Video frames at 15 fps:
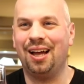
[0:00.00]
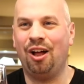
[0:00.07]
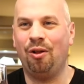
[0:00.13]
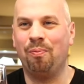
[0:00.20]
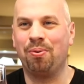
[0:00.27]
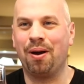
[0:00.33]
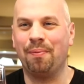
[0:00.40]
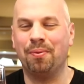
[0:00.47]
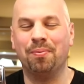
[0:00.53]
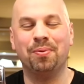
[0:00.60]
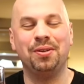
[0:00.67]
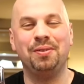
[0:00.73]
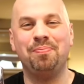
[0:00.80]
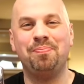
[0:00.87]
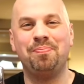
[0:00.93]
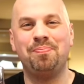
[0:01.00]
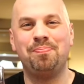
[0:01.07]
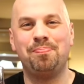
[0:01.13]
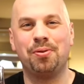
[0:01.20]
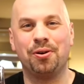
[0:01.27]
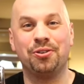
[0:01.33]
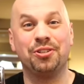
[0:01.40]
probably
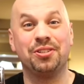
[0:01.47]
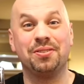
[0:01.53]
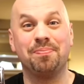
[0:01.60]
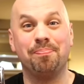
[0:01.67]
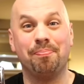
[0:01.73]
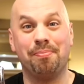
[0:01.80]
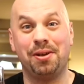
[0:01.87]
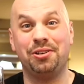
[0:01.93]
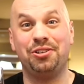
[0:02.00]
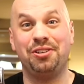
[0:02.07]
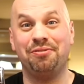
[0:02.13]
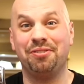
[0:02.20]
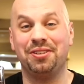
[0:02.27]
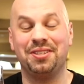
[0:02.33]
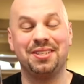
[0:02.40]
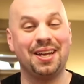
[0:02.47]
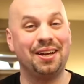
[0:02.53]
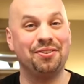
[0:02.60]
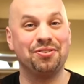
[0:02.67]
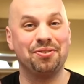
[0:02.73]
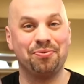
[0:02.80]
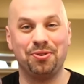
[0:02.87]
purchase much different
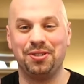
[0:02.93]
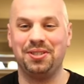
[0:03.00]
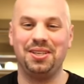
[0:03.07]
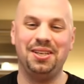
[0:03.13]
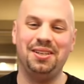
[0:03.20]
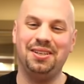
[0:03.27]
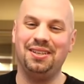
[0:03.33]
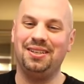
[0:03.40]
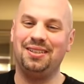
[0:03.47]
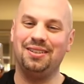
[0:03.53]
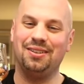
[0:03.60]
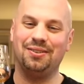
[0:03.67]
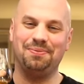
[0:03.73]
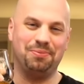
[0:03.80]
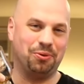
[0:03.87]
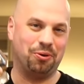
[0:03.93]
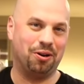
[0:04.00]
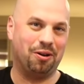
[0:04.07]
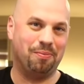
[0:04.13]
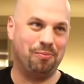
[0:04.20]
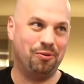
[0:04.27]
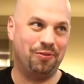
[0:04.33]
styles of whiskey, or
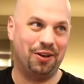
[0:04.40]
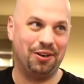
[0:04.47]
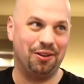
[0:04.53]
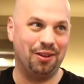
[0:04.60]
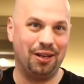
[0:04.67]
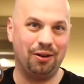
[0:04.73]
I'll move on to like